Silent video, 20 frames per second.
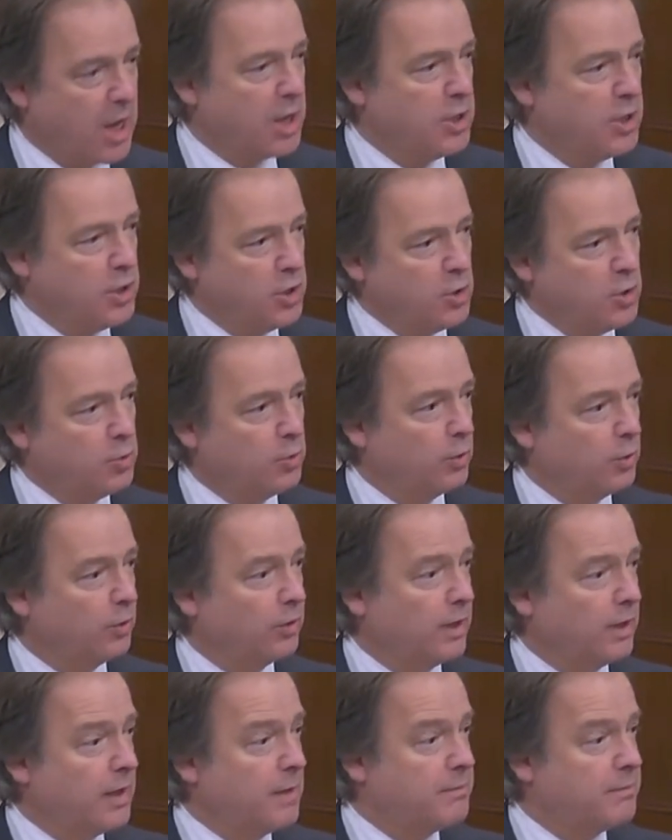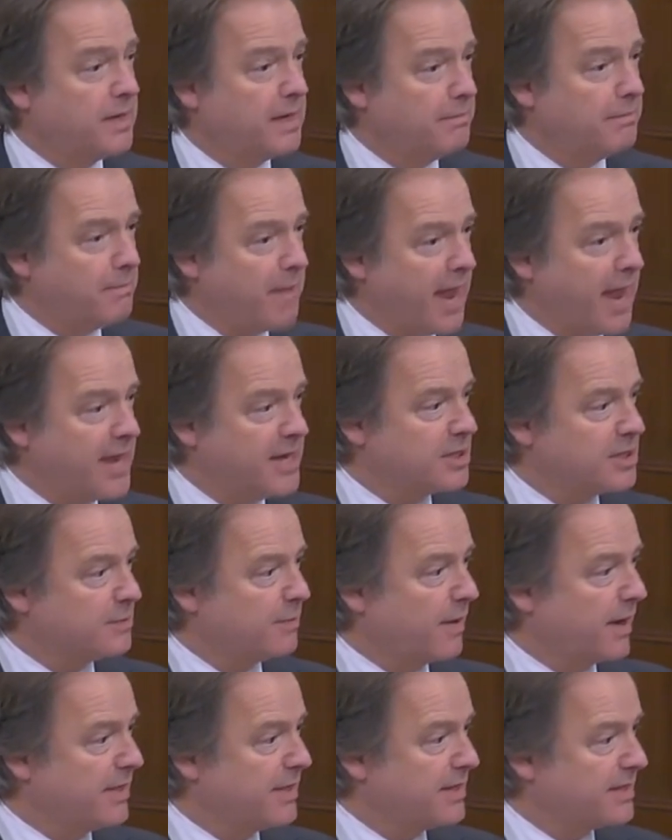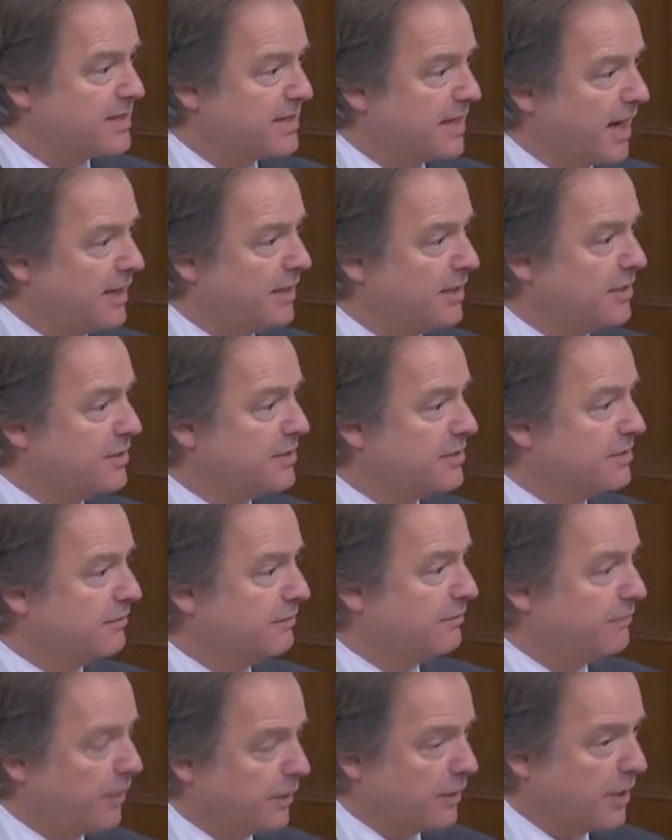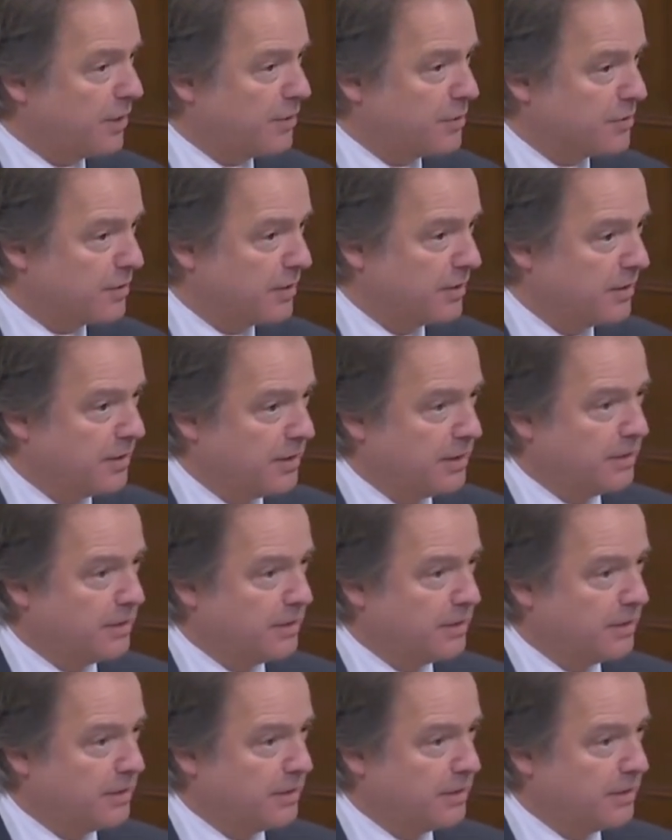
you will be amazed by the silence that follows,